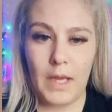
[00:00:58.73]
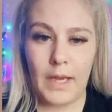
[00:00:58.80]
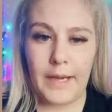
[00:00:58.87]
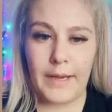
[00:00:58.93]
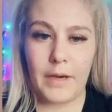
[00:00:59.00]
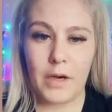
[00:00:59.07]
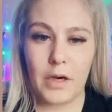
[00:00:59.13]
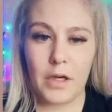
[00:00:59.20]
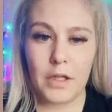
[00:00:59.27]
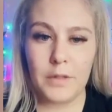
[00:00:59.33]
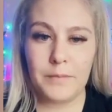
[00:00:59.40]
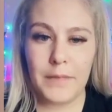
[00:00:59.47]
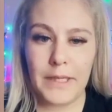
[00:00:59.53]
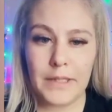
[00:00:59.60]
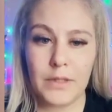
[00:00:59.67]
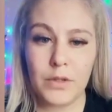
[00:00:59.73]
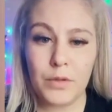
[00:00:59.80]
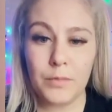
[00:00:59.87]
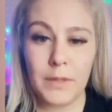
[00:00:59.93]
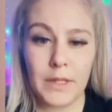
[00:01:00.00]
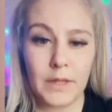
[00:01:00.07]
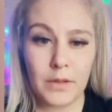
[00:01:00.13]
I called my two
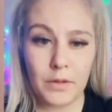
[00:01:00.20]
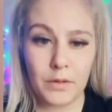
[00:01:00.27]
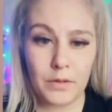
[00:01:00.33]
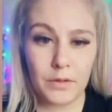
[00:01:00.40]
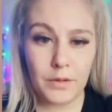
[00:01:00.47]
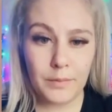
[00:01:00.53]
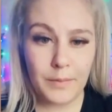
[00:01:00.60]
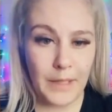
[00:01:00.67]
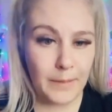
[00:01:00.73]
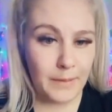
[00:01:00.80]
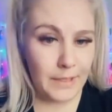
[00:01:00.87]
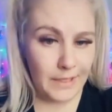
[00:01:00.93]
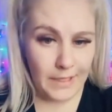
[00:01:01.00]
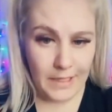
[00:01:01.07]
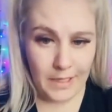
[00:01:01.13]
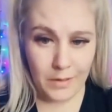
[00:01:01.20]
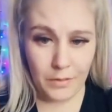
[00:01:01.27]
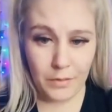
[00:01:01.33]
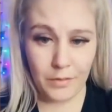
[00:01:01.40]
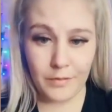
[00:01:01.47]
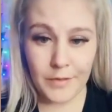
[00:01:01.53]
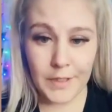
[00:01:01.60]
month old baby cow
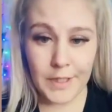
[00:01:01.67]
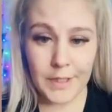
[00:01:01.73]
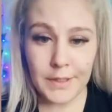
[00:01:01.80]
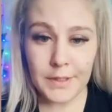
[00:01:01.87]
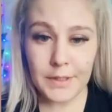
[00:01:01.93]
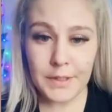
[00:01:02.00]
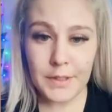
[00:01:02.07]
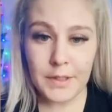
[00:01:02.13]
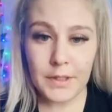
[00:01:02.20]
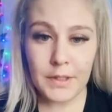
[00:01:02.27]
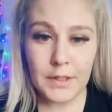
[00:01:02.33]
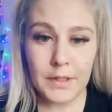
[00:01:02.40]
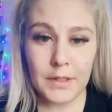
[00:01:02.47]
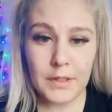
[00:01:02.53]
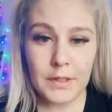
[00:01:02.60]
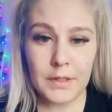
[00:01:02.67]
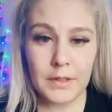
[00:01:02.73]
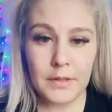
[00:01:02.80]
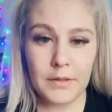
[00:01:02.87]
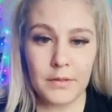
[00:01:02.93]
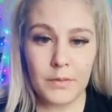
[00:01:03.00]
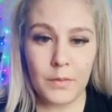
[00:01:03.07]
over.
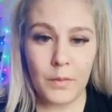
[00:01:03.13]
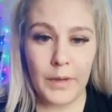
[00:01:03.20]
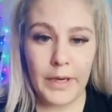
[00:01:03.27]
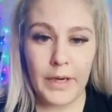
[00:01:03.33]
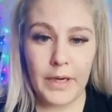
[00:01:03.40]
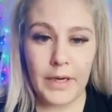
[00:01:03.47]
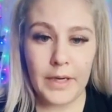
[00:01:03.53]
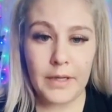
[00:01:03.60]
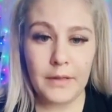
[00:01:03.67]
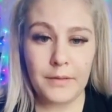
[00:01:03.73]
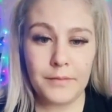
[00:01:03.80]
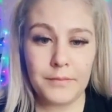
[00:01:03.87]
Where?